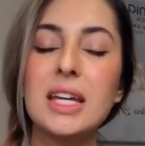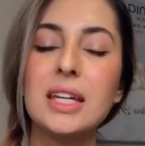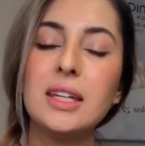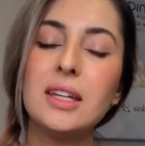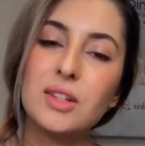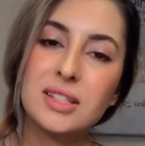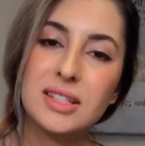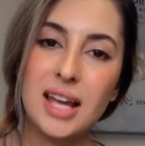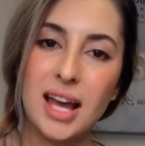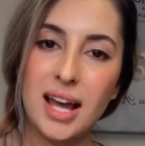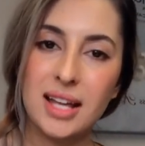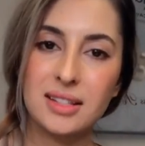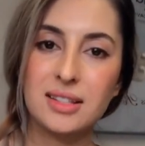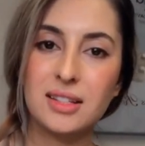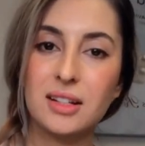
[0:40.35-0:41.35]
Here's the
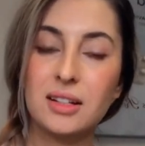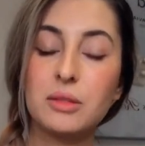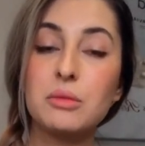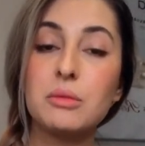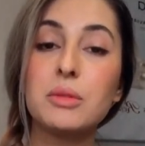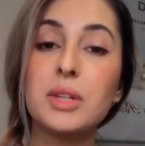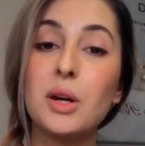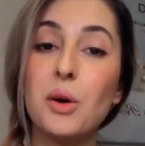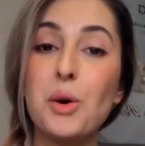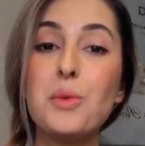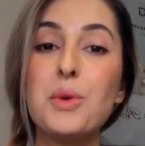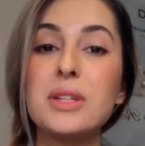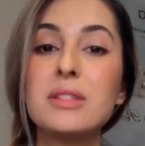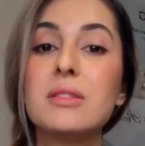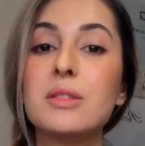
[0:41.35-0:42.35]
answer. We
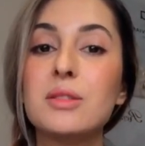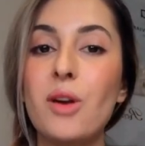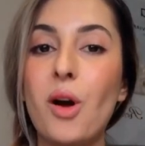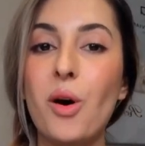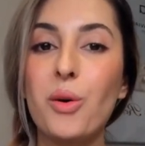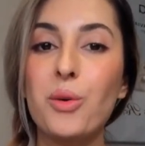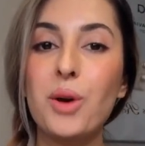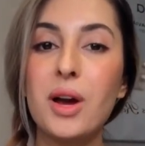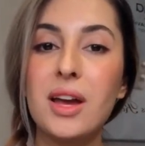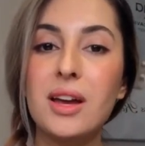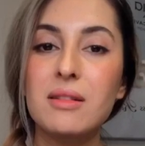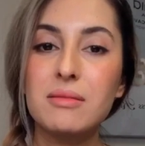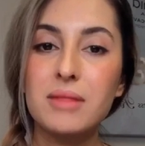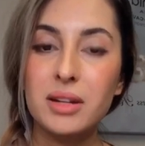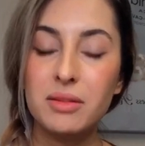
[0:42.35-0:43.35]
always grow
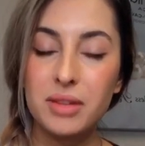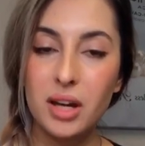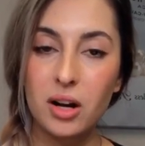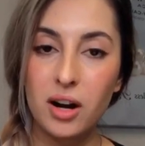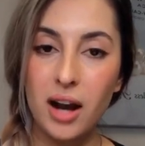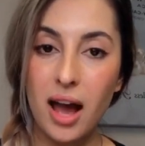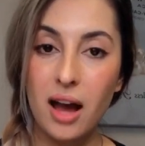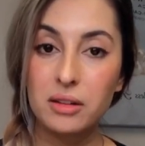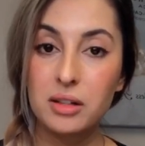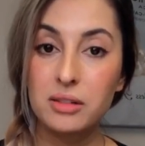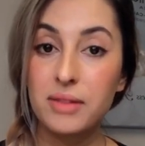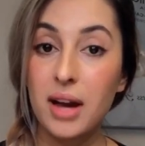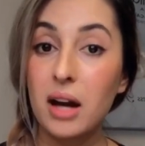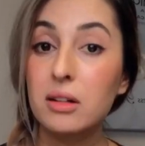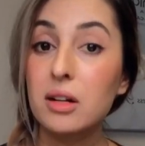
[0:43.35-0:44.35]
when we are out of
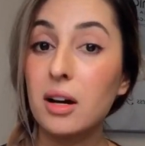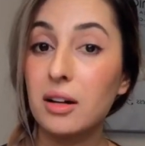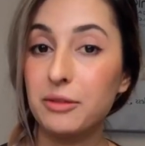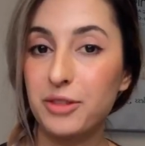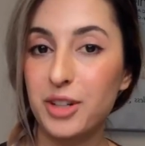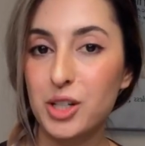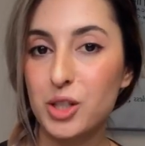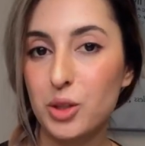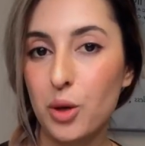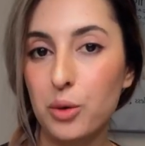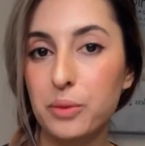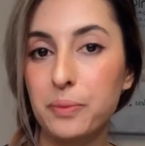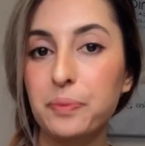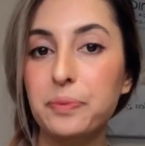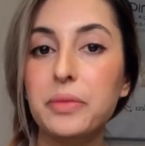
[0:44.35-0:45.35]
our comfort zone.
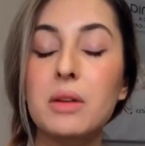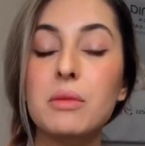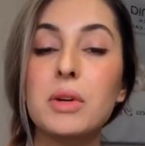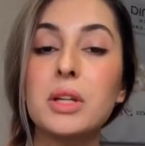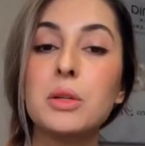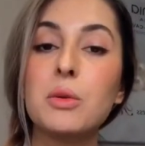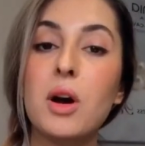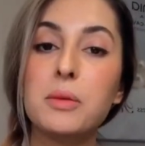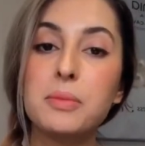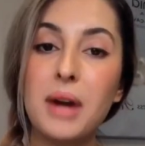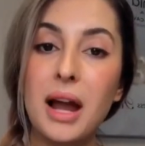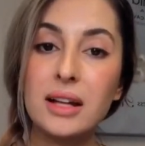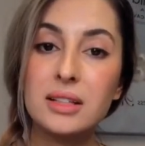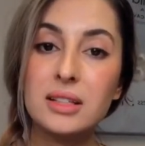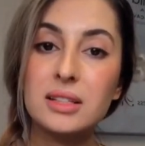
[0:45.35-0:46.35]
When you are
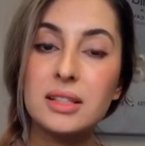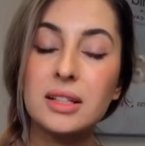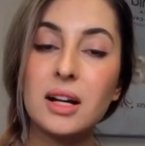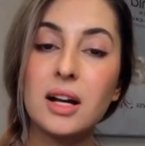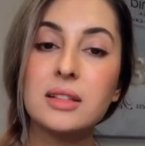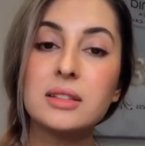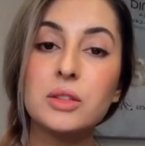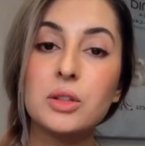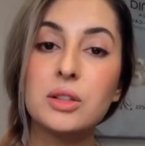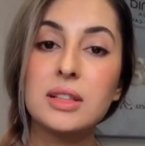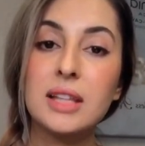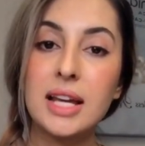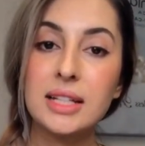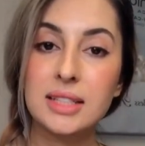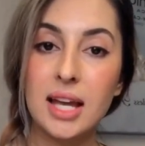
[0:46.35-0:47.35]
practicing on your
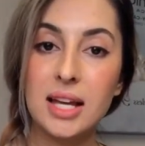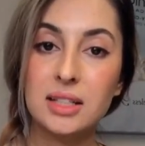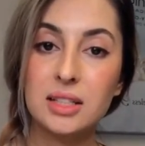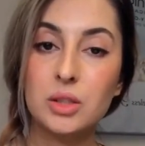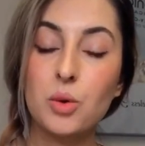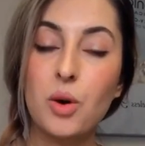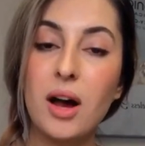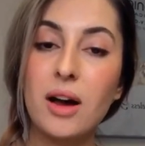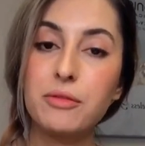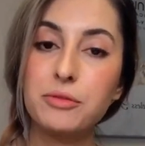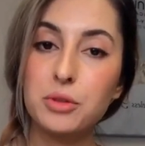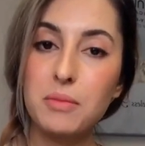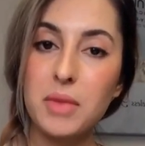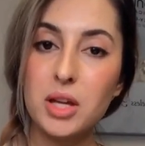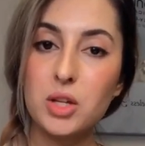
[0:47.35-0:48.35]
latex, you have
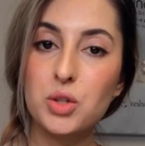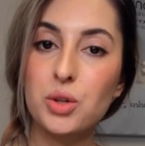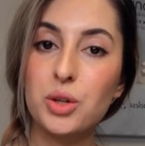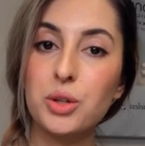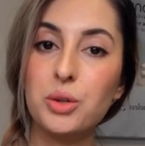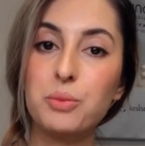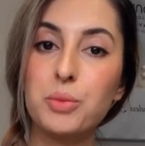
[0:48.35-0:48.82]
to make sure you